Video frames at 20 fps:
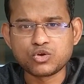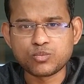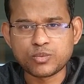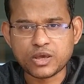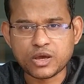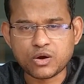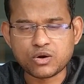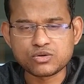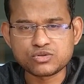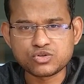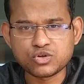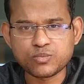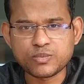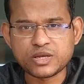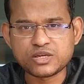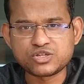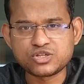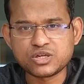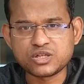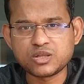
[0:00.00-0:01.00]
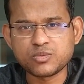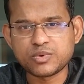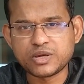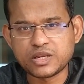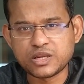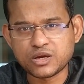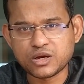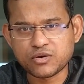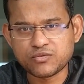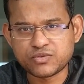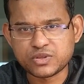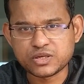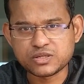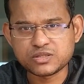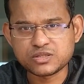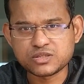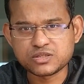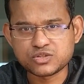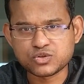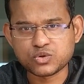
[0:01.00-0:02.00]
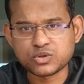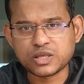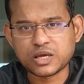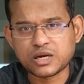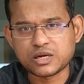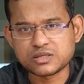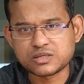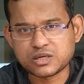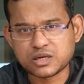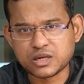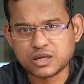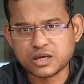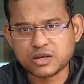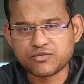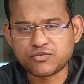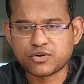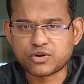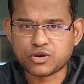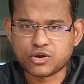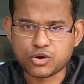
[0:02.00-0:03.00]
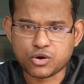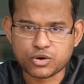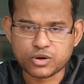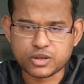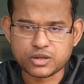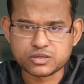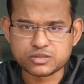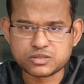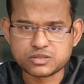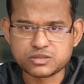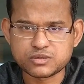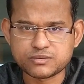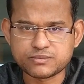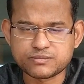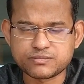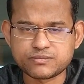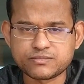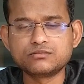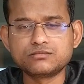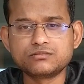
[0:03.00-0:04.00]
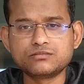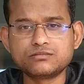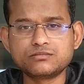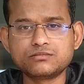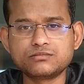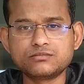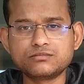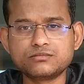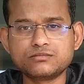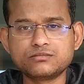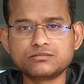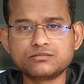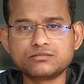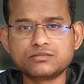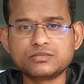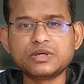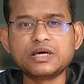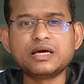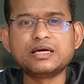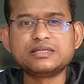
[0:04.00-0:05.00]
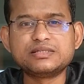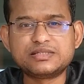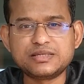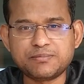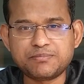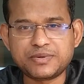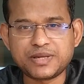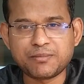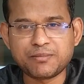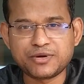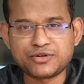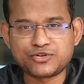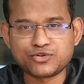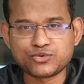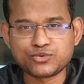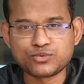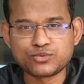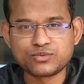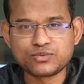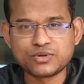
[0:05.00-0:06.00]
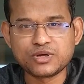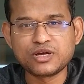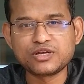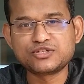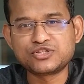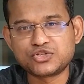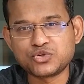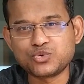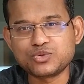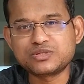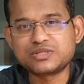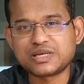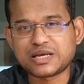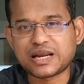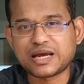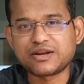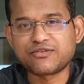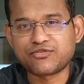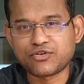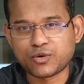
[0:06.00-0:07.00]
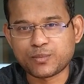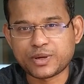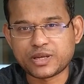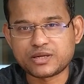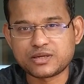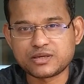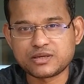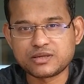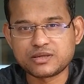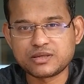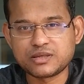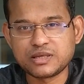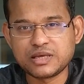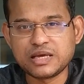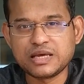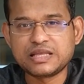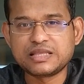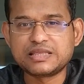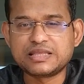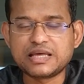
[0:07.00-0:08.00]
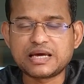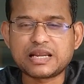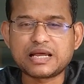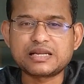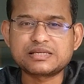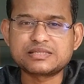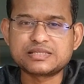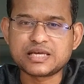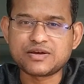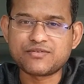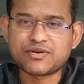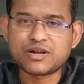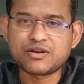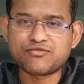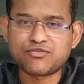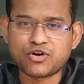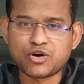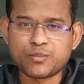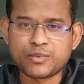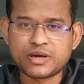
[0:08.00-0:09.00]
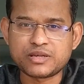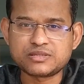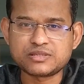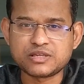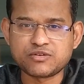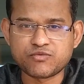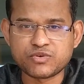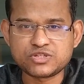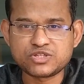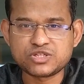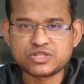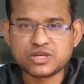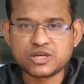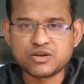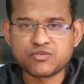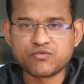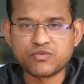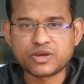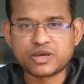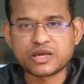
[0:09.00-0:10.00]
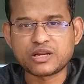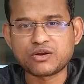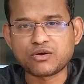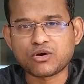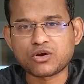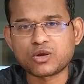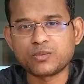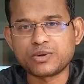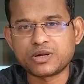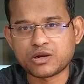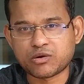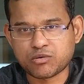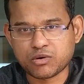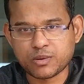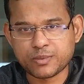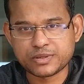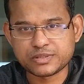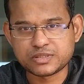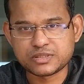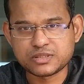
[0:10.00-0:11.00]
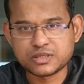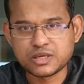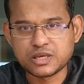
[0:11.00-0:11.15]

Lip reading: you may also mention the meaning of these so that it is clear for our audience. Tip number 2. Choose the right format. There are several formats in which we can document requirements